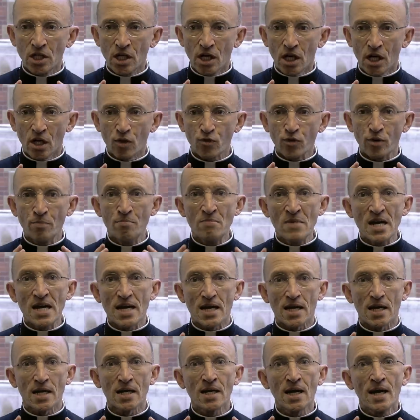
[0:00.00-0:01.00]
year for
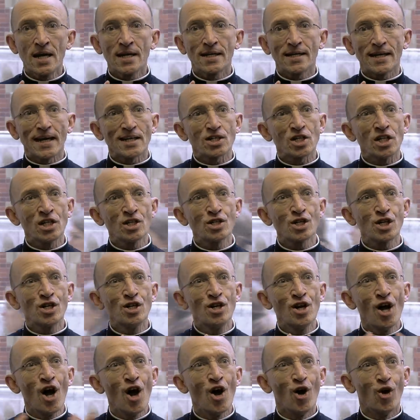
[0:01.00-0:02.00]
me getting to
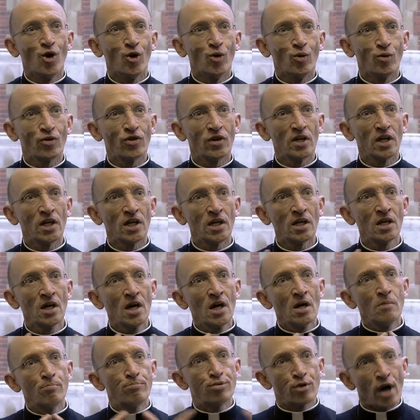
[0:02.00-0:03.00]
know the
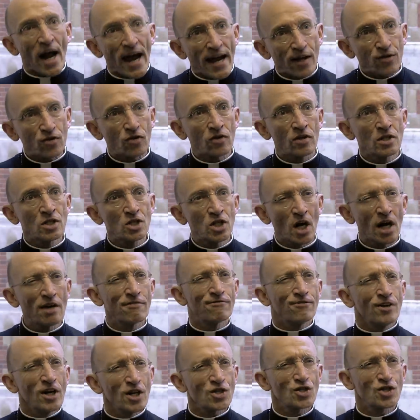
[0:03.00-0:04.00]
breadth and
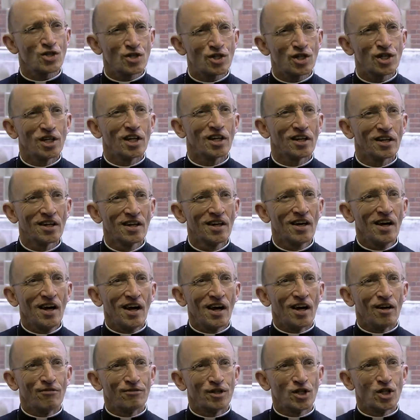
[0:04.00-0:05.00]
diversity
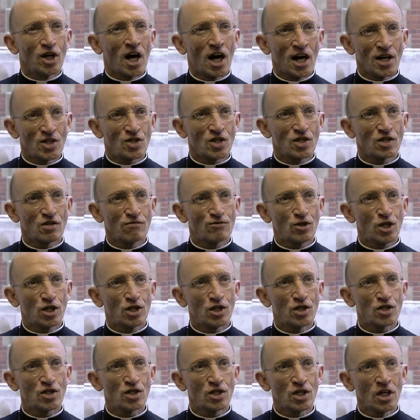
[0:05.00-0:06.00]
of the Diocese of
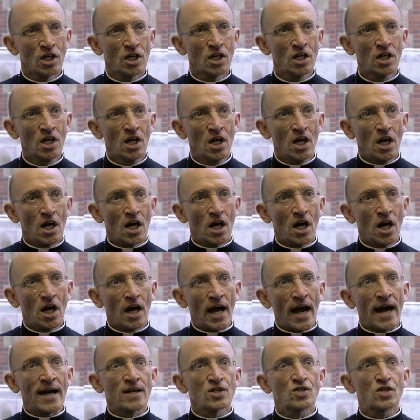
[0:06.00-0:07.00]
Chichester
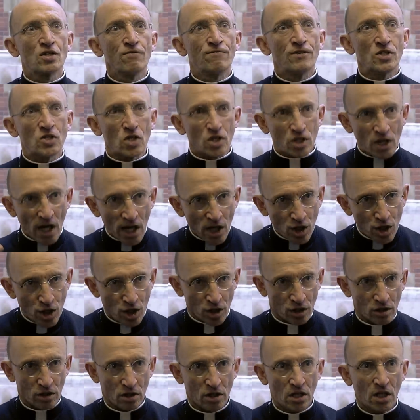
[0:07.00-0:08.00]
as the
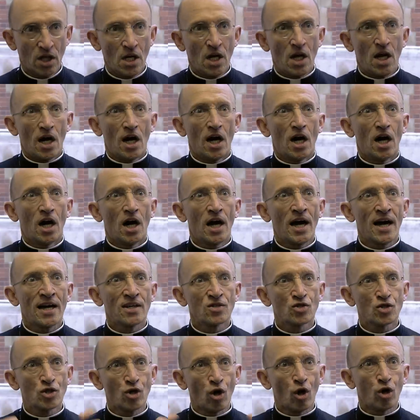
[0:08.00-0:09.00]
visitation
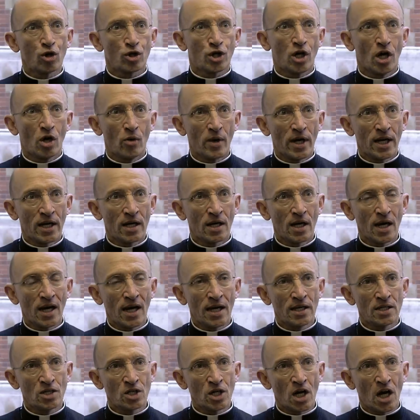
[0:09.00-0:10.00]
has got going,
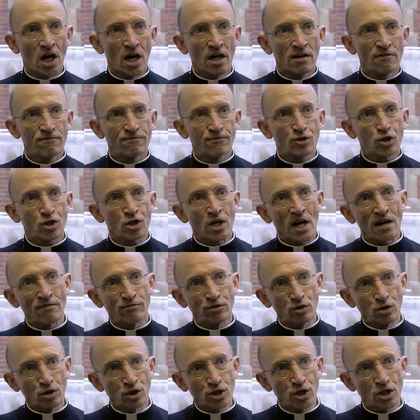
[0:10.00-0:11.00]
and I've
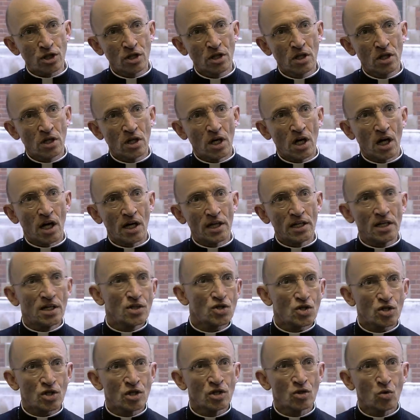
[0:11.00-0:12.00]
travelled
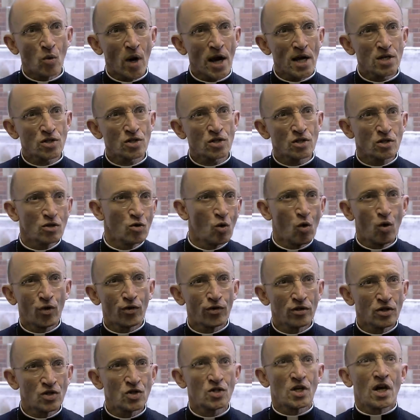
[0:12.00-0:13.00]
east and west,
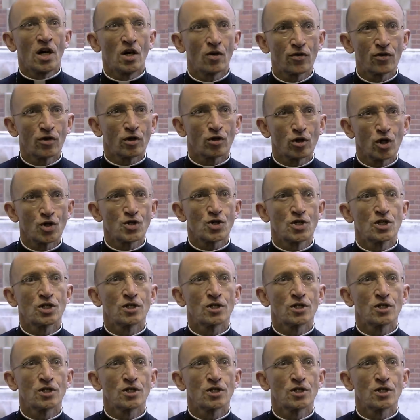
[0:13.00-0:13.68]
north and south across